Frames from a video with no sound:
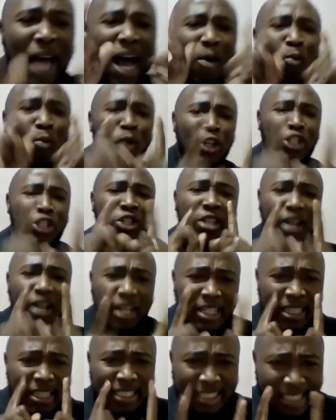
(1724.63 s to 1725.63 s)
I want you to
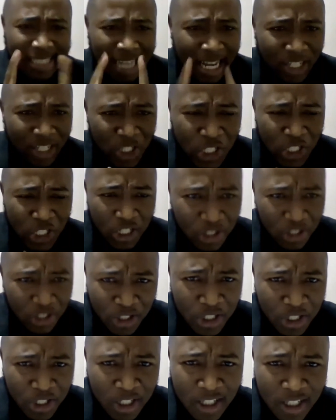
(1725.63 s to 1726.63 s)
understand,
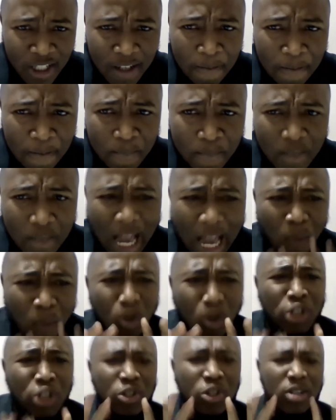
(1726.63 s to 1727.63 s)
church. I
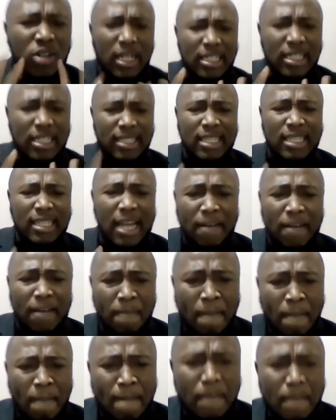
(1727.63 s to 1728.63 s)
want you to understand
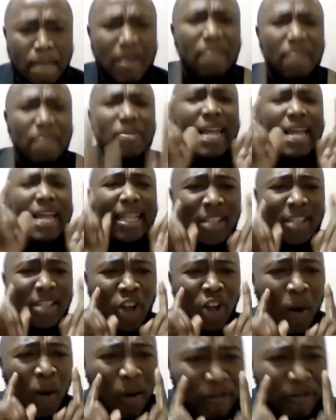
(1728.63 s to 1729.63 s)
that
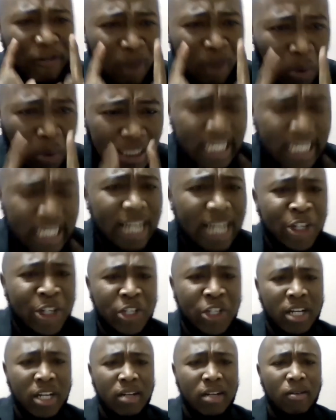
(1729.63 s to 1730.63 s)
our
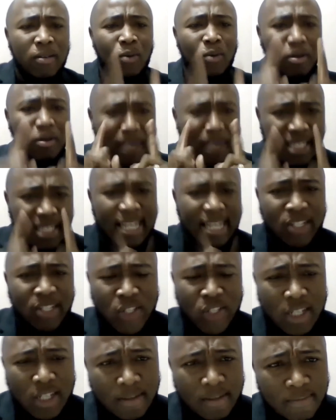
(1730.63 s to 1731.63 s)
foundation will be tested.